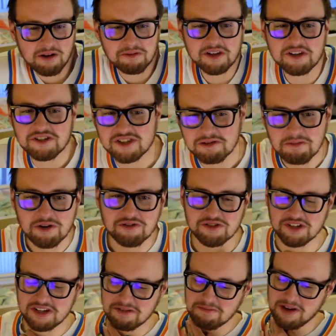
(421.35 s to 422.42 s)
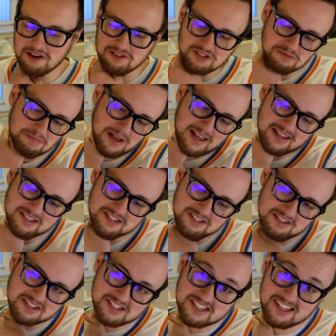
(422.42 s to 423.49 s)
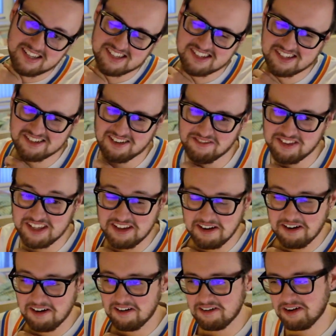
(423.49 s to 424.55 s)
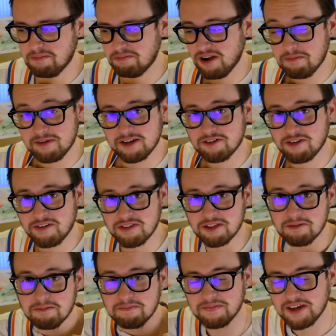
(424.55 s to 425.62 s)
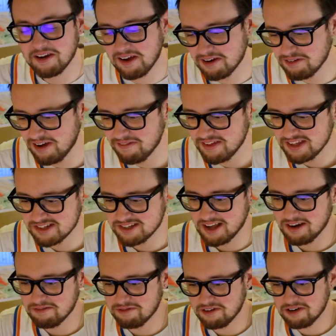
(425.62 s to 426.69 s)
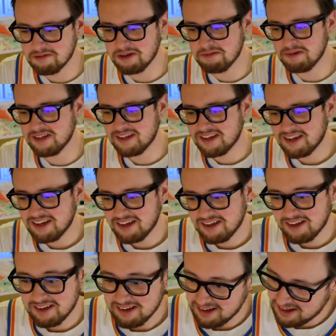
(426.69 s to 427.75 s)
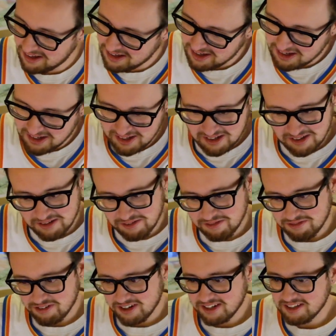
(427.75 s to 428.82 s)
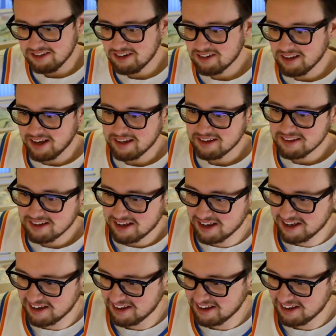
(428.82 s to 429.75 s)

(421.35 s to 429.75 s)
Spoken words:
probably has the most inbounds pass assists of the year, and I'd probably agree with him. I don't have that stat in front of me, but freaking look like it.